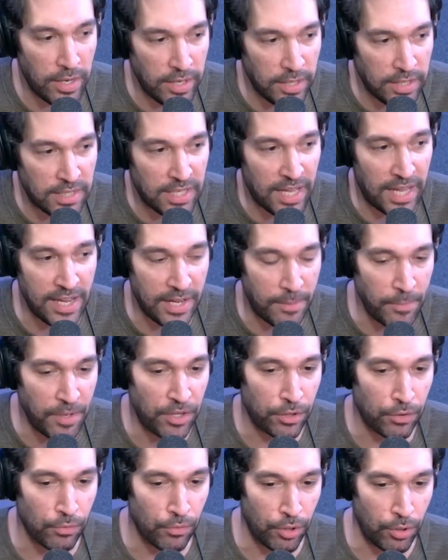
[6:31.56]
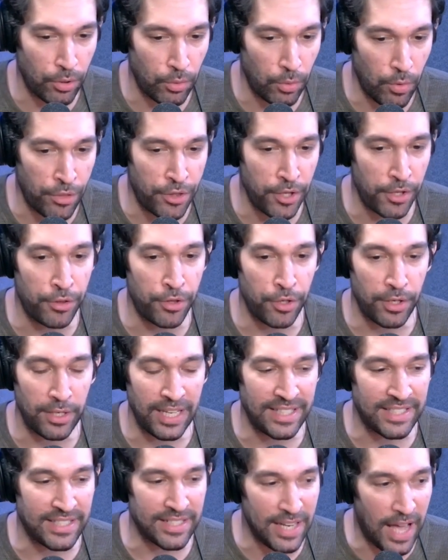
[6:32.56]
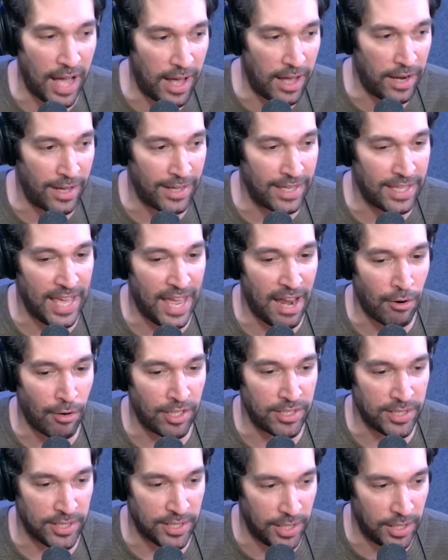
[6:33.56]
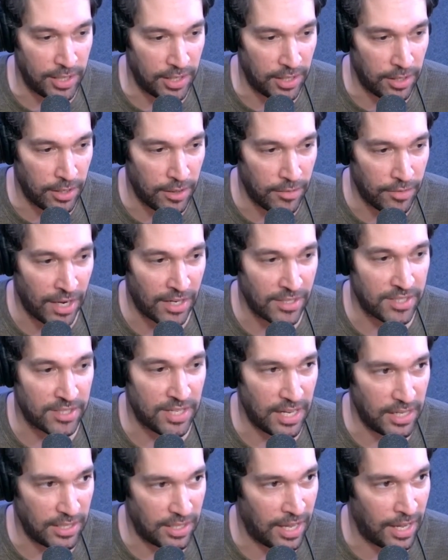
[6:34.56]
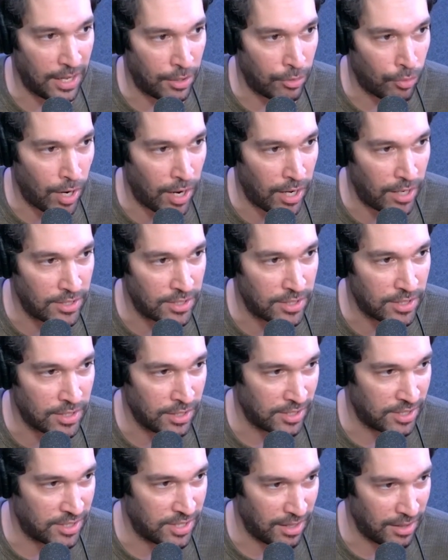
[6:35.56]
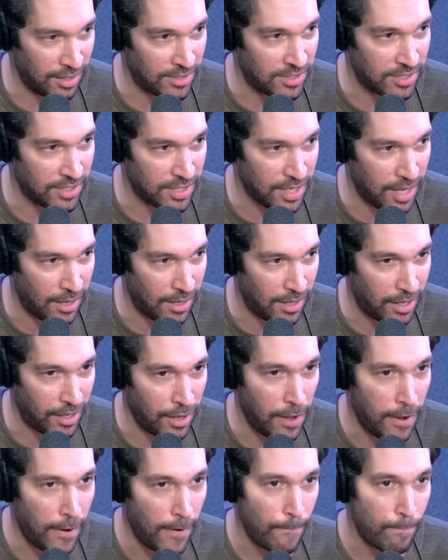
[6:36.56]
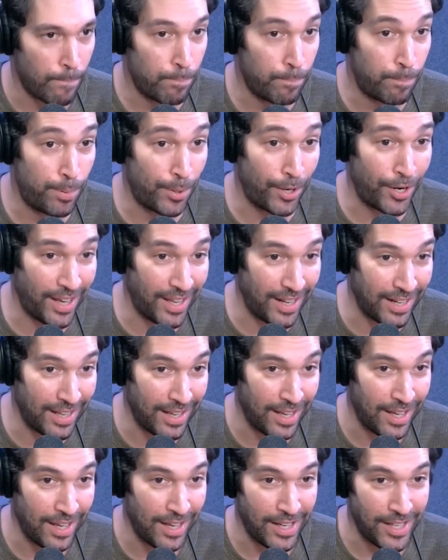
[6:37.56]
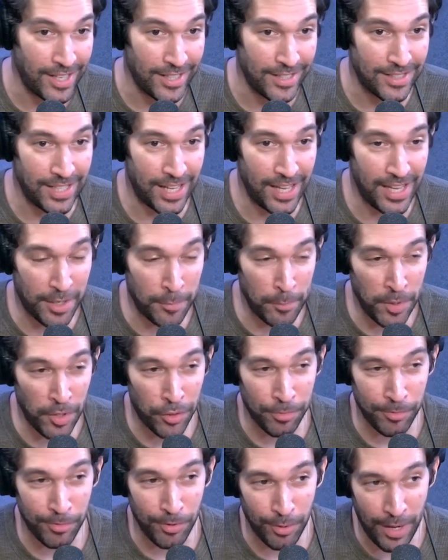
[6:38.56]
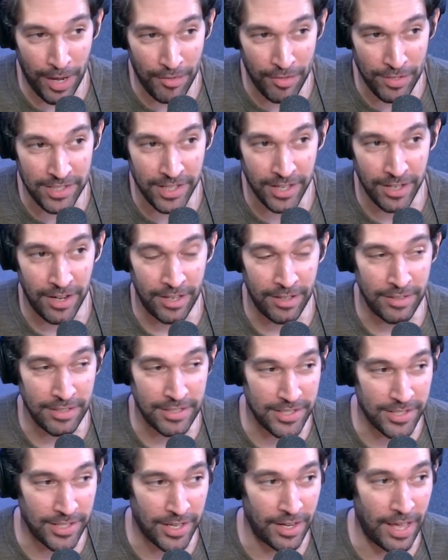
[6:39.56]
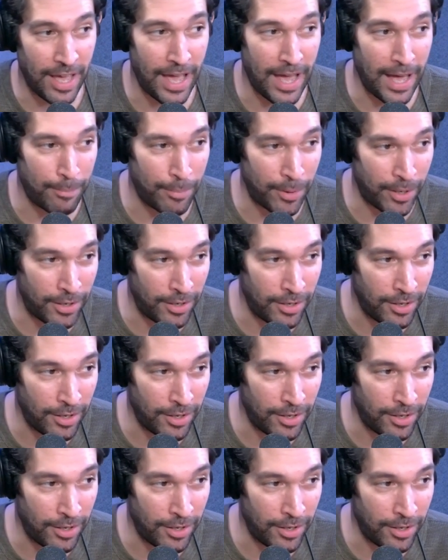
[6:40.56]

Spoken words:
take me through it's not a guarantee that a state can arise in a stateless society, but take me through how this is gonna happen.